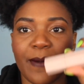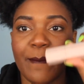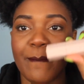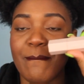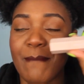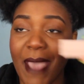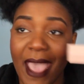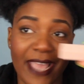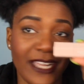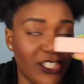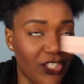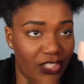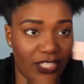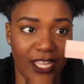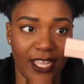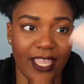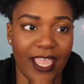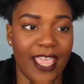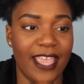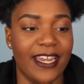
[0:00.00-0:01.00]

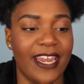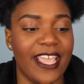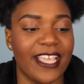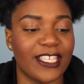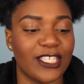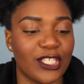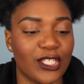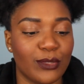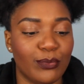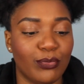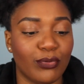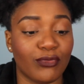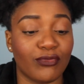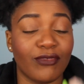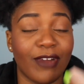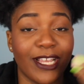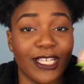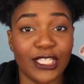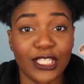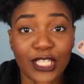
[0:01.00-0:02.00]
Matchstick and
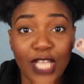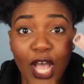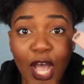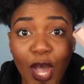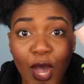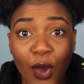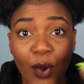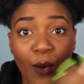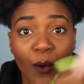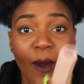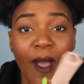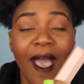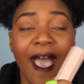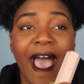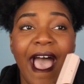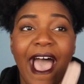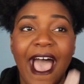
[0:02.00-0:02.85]
Espresso.